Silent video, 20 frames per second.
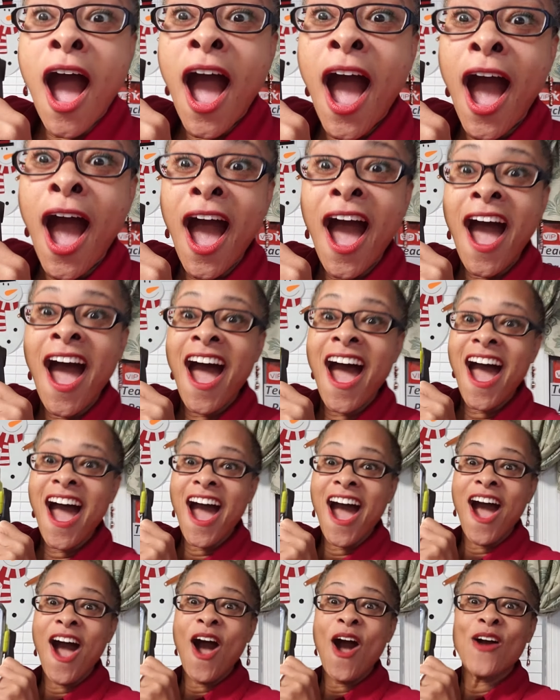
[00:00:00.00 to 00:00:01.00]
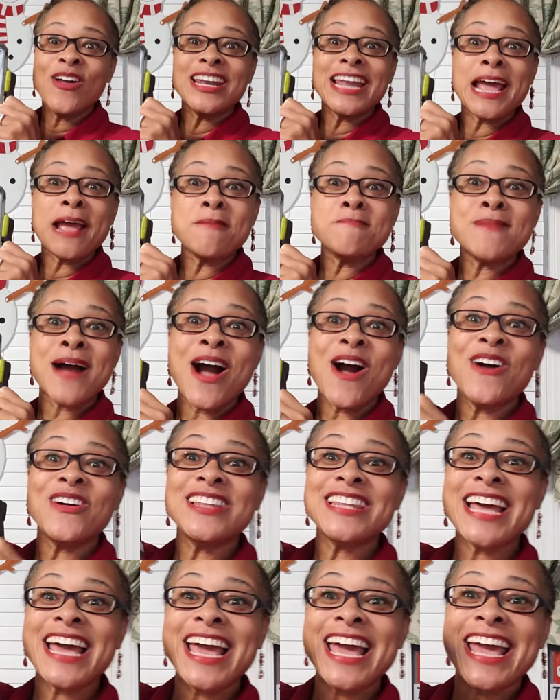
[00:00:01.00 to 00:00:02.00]
Holy
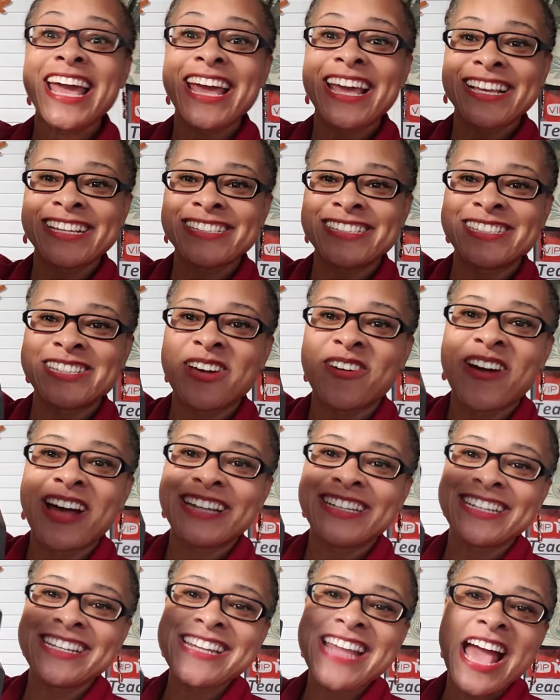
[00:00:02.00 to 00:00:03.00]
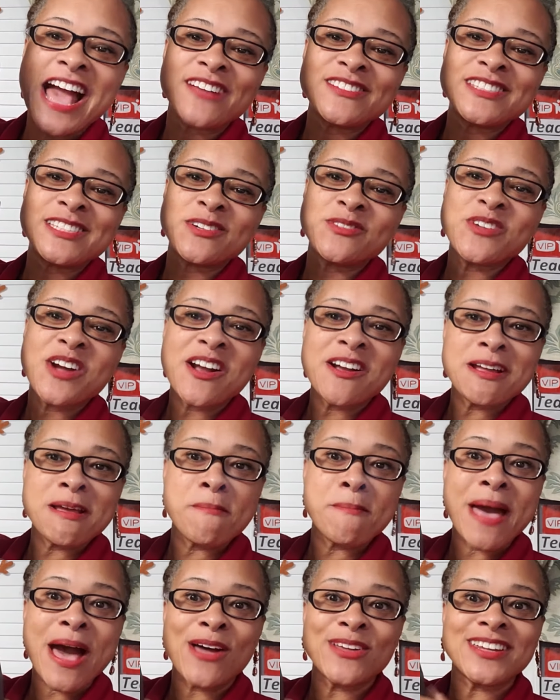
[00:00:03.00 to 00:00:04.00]
moly. So I didn't have to worry
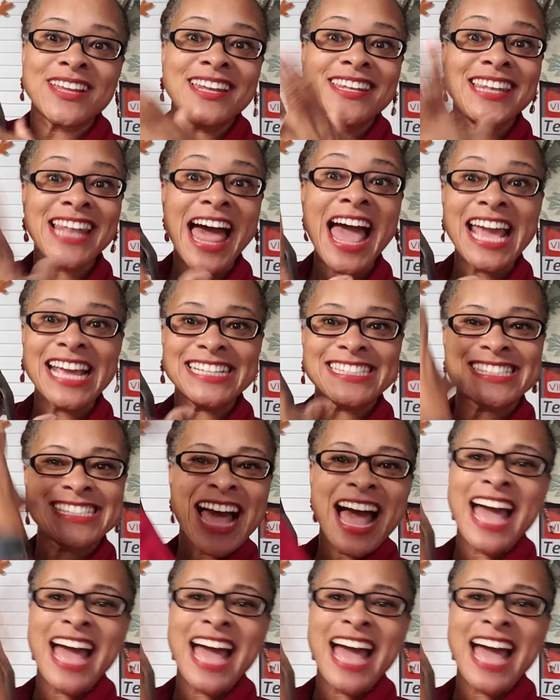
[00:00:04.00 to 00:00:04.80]
about lights.